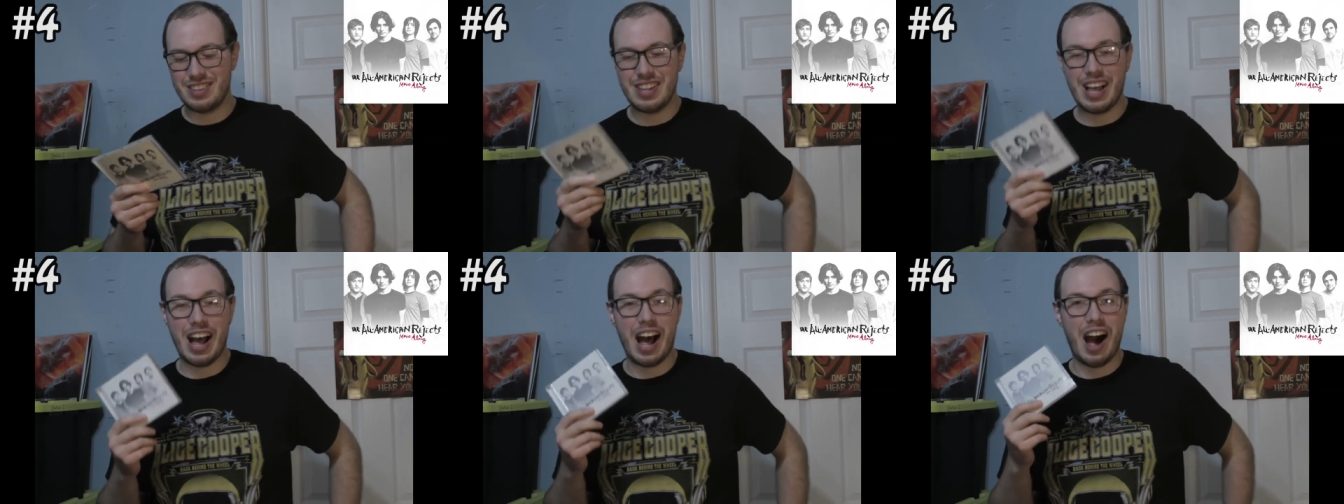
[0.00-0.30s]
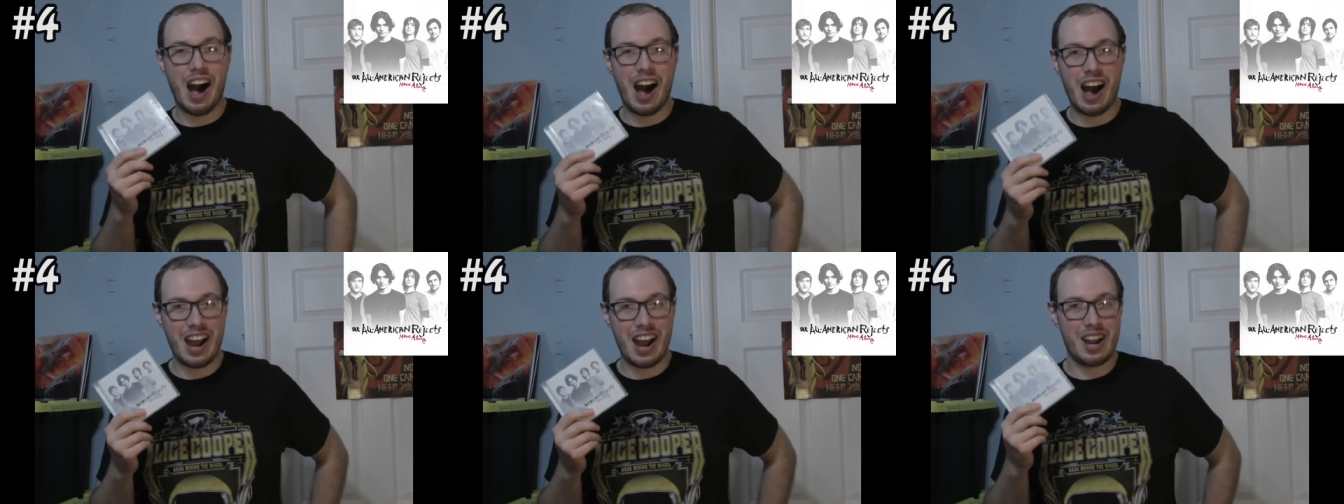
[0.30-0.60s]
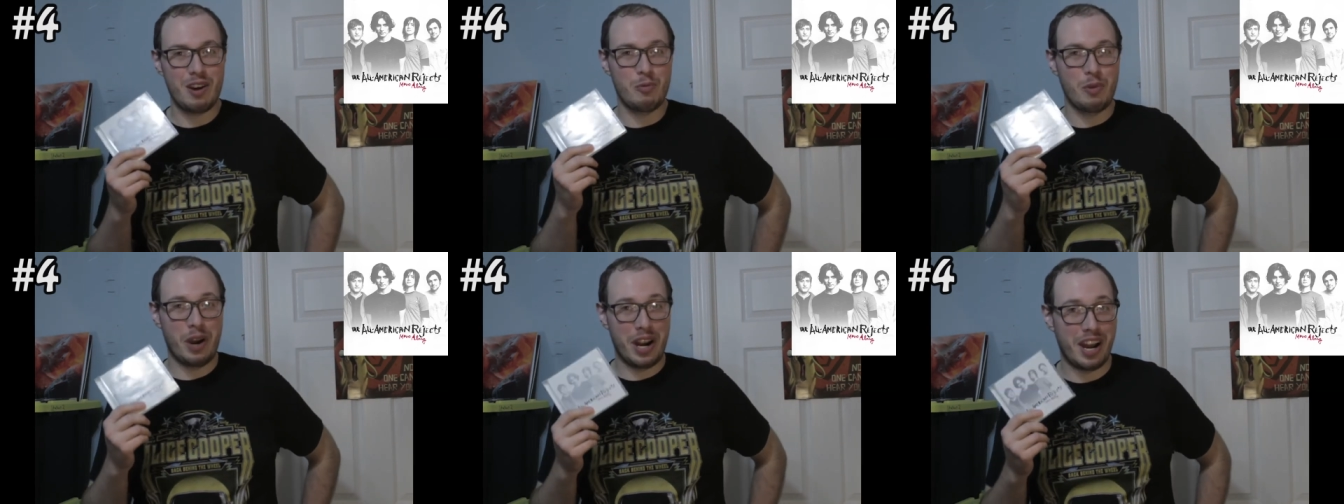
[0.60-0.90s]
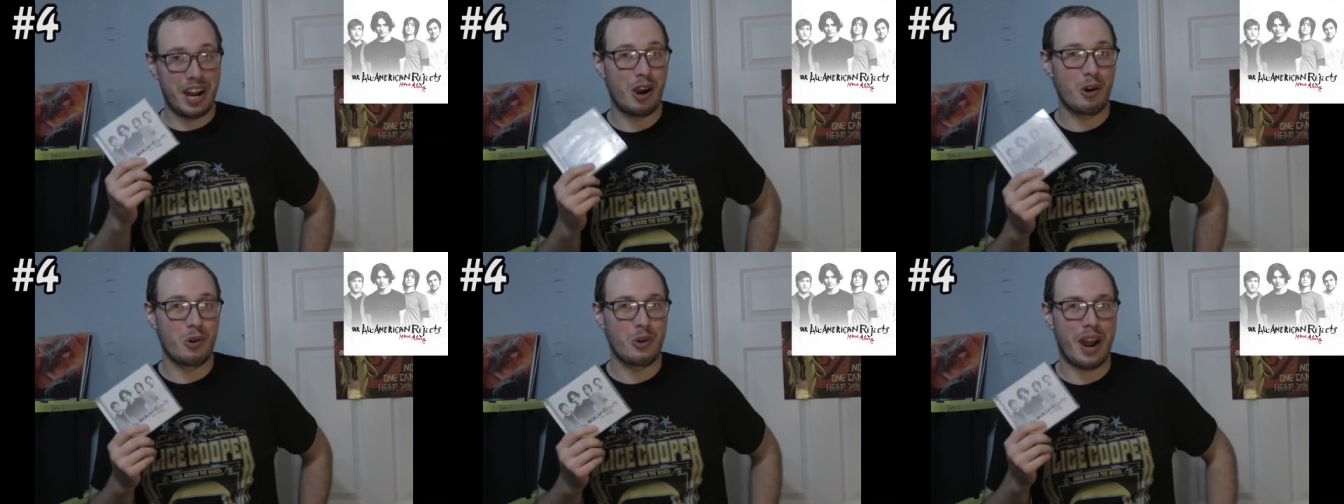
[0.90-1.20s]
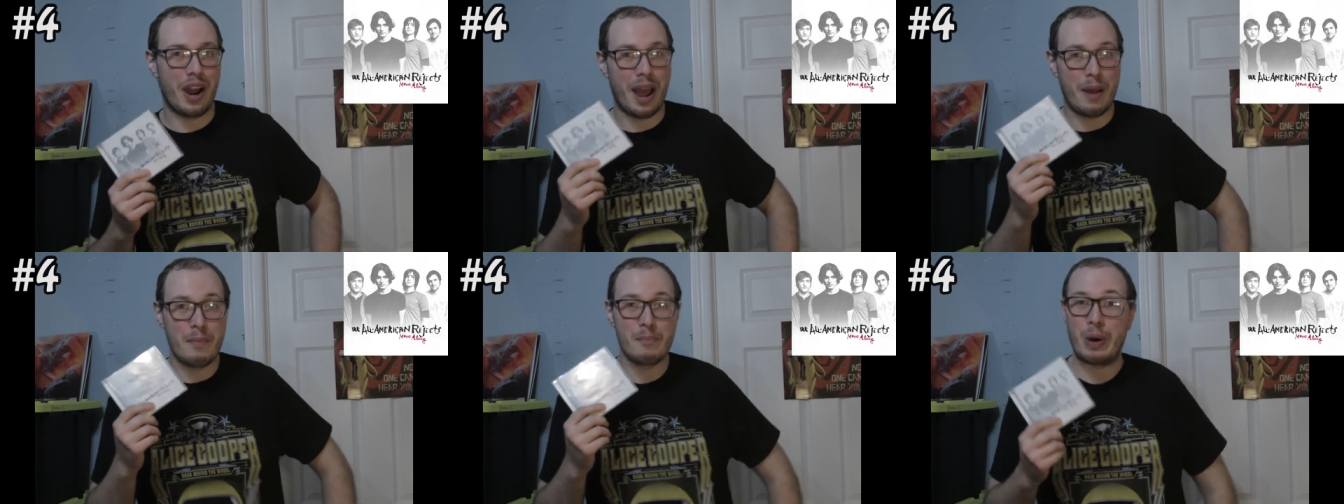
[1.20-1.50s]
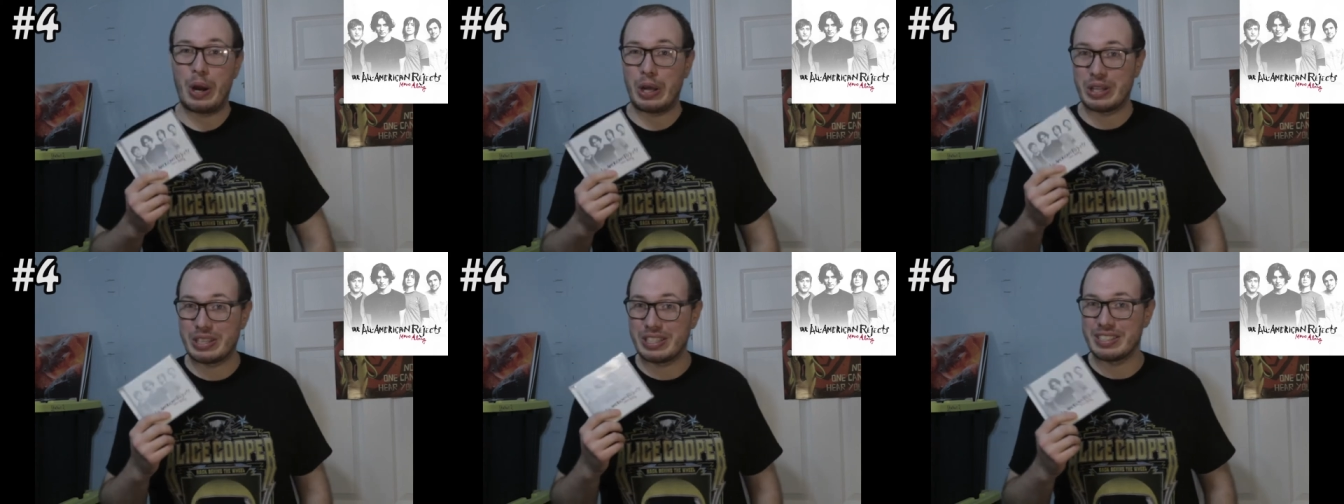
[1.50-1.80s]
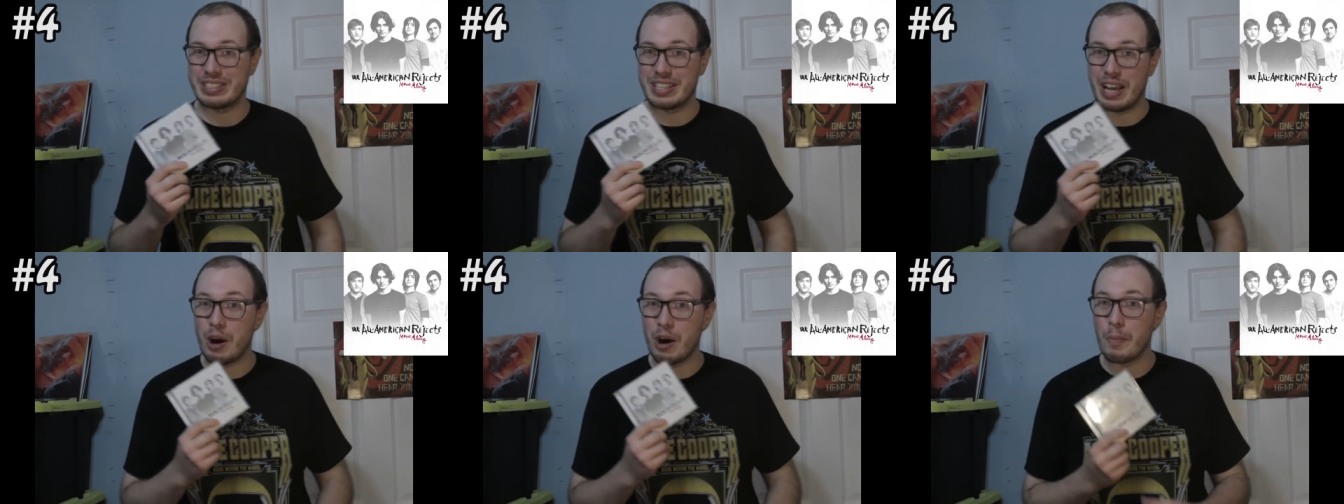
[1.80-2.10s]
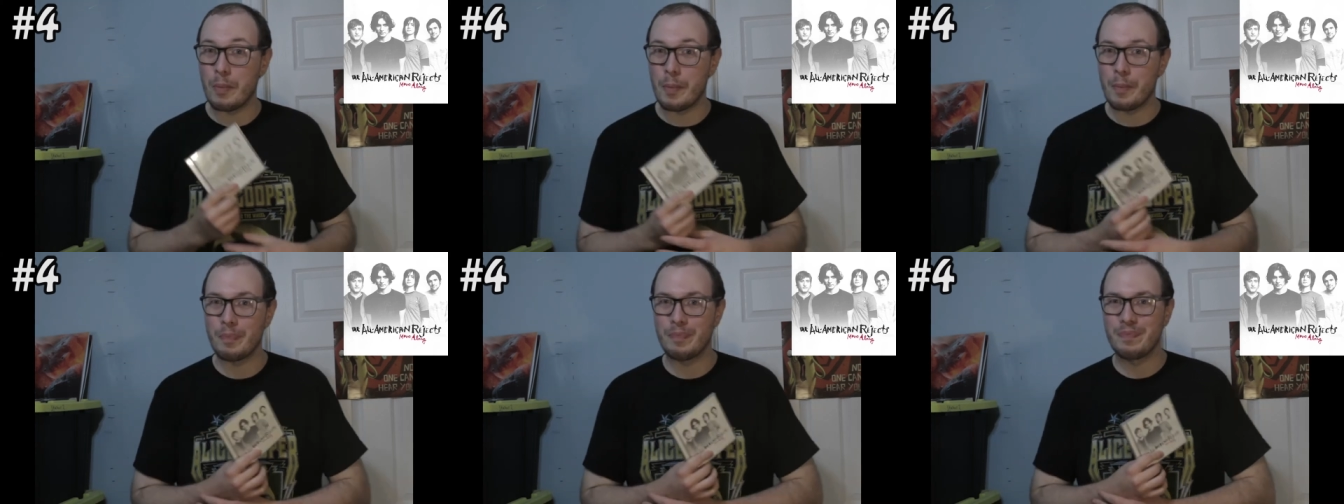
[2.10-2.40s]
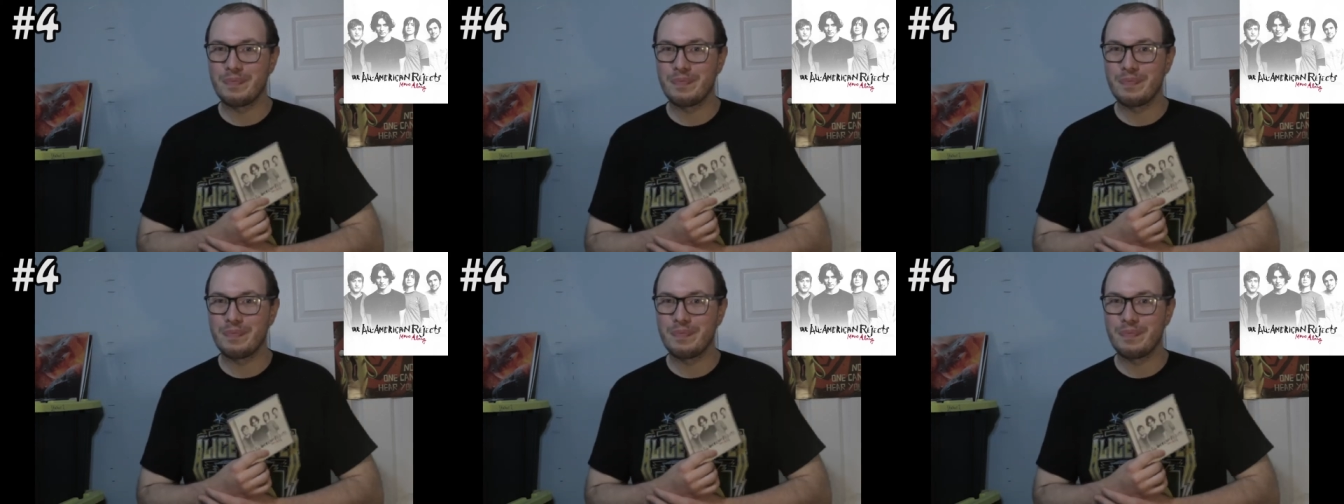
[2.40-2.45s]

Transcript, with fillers: I went out and bought this album.